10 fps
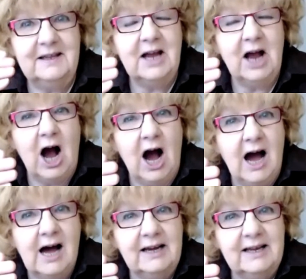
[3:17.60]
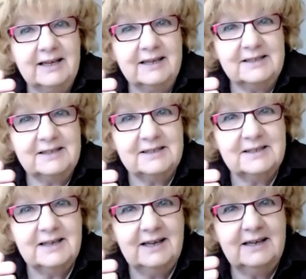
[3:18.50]
the
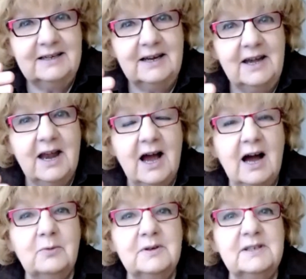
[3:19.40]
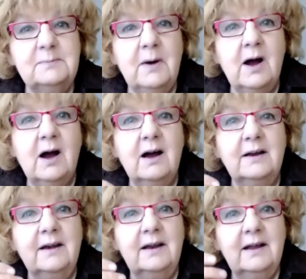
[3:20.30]
audience did not
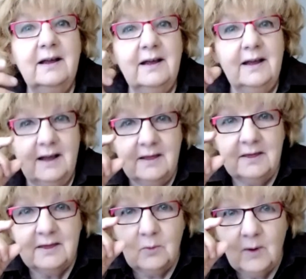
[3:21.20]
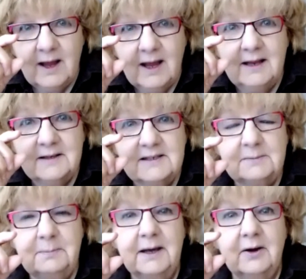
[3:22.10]
respond in the way the
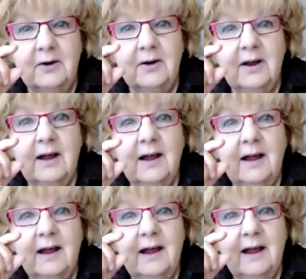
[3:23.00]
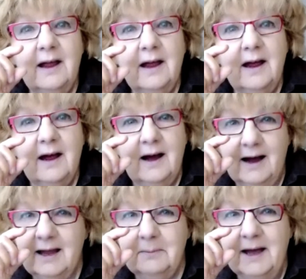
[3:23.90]
speaker,
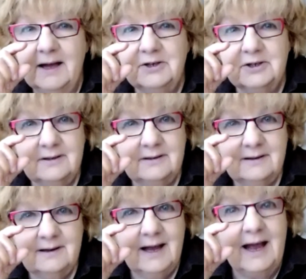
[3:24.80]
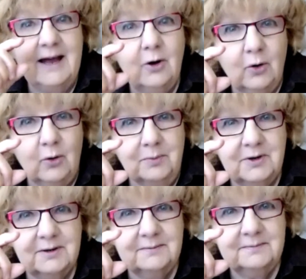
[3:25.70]
I imagine, had
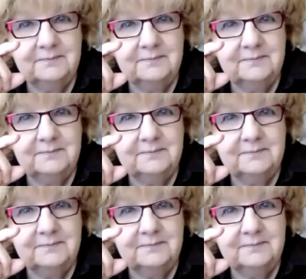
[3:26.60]
hoped.